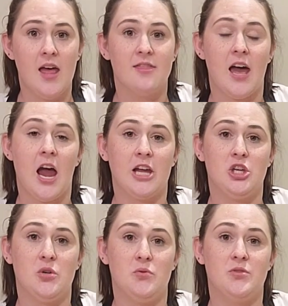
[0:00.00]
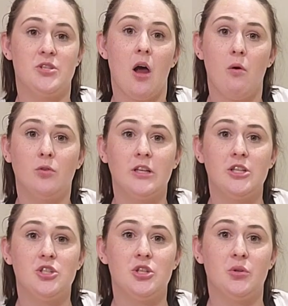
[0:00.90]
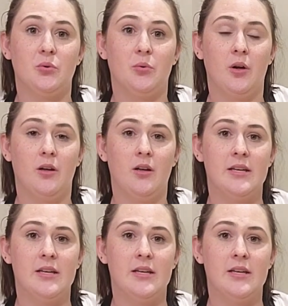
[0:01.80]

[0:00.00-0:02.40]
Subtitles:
that I use not only to